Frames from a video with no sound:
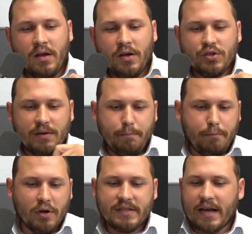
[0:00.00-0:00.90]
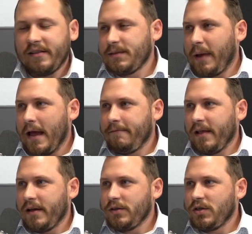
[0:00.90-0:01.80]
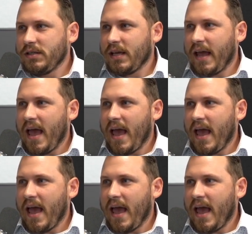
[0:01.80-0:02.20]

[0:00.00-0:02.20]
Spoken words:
she puts down this pamphlet and she's like,